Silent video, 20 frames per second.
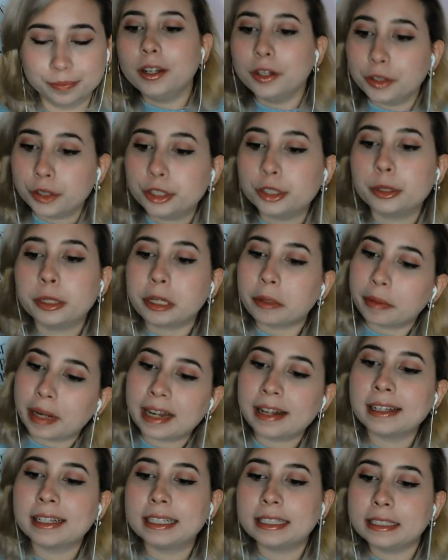You're
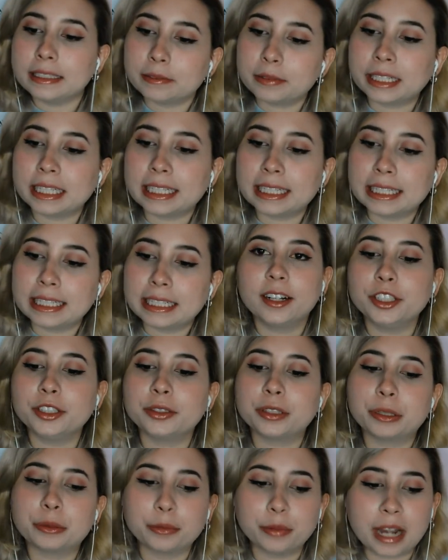regretting it, Rick. You're
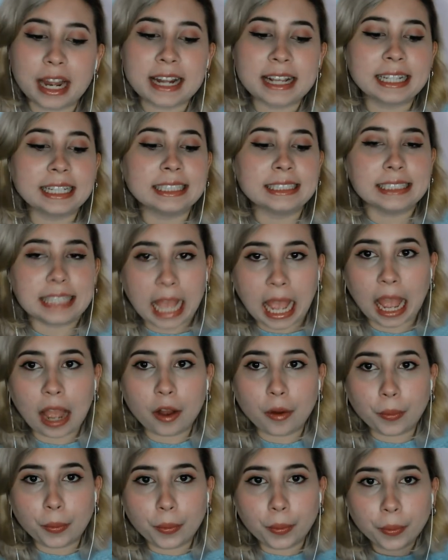regretting it
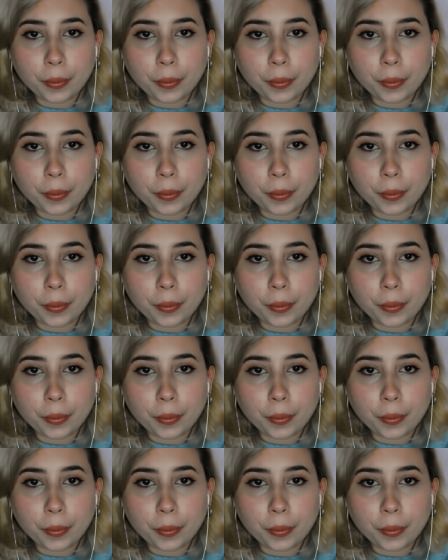now.